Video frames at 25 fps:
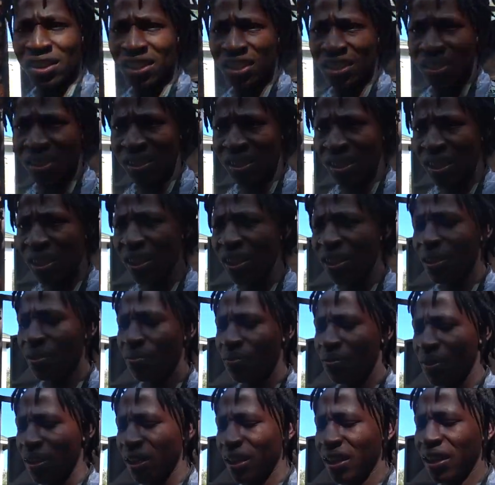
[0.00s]
she's
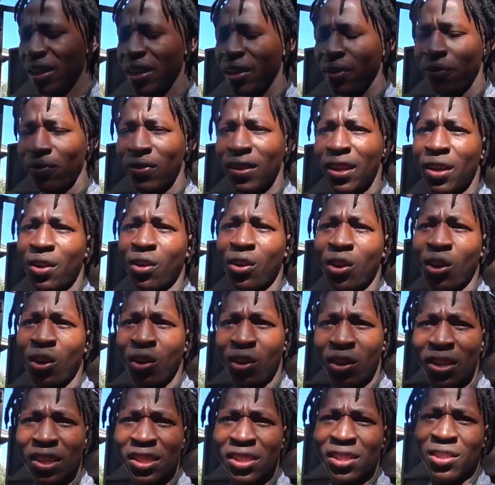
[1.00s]
telling me if the
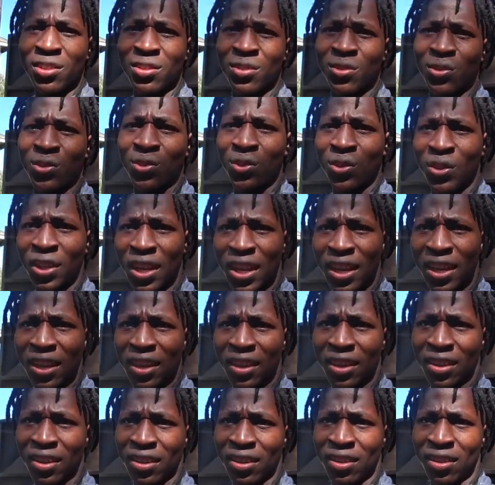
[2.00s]
corn is
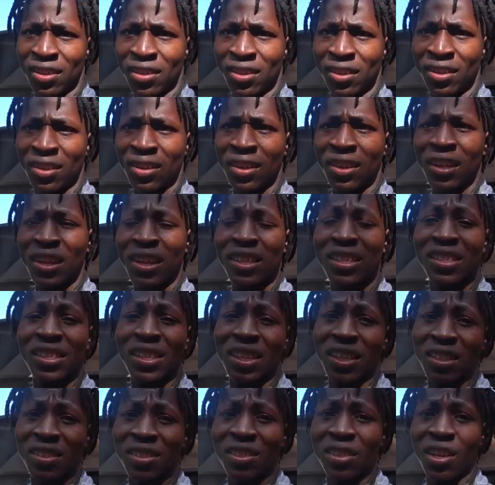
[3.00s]
dry, it
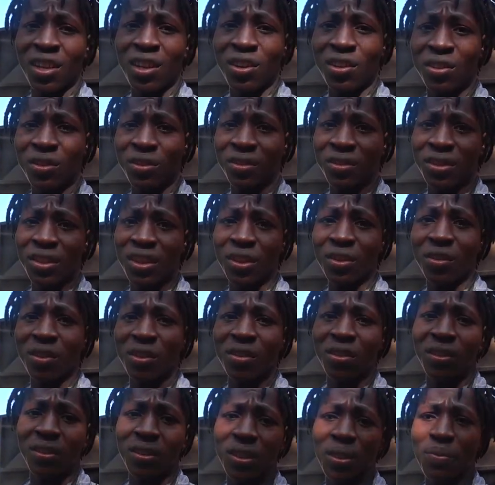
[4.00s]
takes long, the
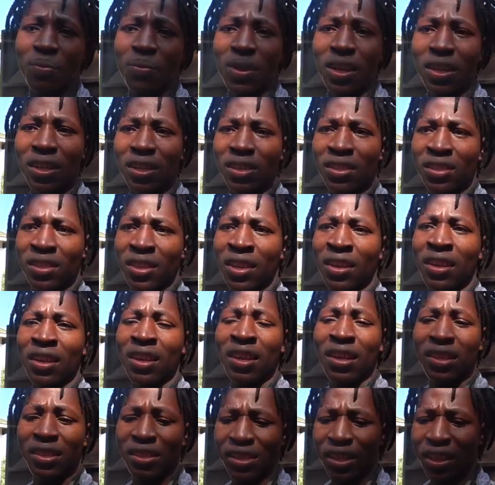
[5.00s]
corn or the maize,
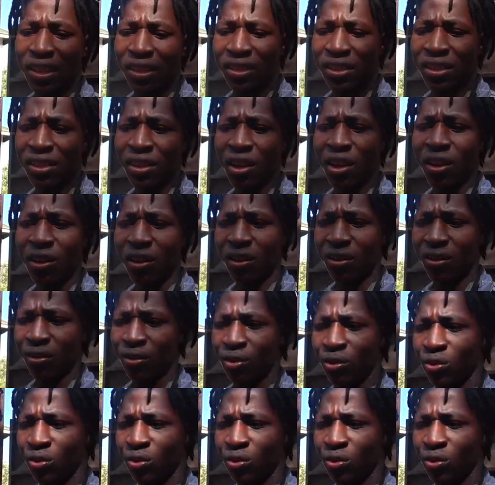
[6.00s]
it takes long